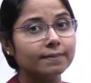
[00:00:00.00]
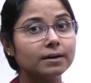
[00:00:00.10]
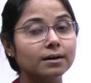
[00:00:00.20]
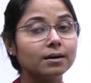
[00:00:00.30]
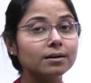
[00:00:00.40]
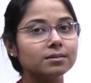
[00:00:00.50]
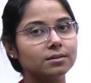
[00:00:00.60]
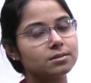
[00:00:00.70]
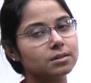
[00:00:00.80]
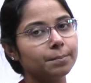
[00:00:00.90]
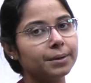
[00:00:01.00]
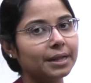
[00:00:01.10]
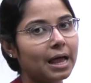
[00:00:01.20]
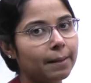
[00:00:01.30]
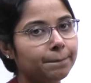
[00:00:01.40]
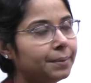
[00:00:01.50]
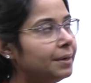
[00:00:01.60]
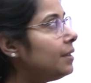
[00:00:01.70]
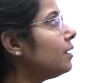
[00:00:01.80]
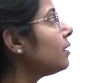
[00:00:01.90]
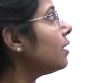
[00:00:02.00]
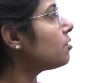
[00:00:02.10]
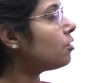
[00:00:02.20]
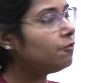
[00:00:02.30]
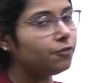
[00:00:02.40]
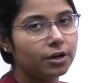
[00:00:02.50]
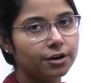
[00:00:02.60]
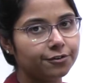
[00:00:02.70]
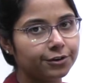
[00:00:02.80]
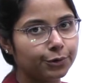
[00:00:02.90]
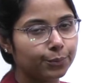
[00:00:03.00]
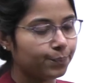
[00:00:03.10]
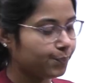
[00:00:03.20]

the Earth Summit happened in case of Rio.